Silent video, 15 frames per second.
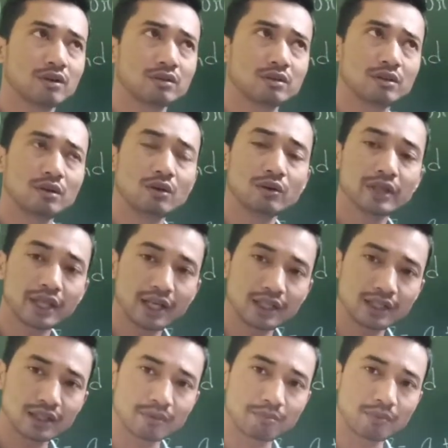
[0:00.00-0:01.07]
to locate
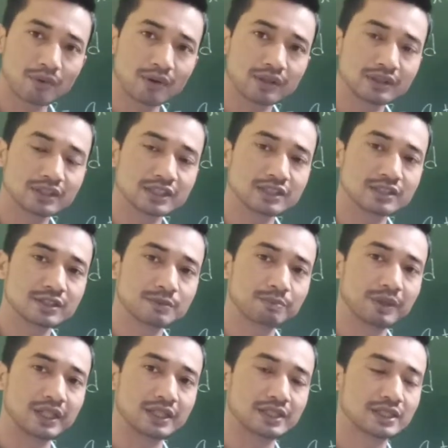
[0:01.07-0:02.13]
a point in
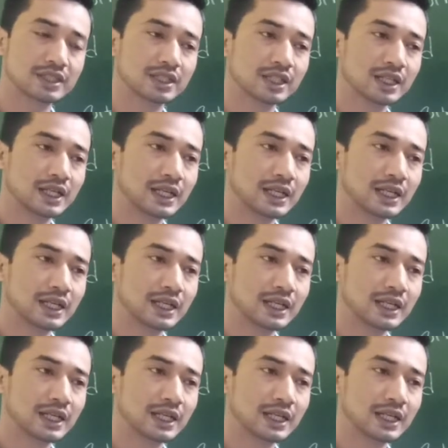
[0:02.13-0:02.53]
space?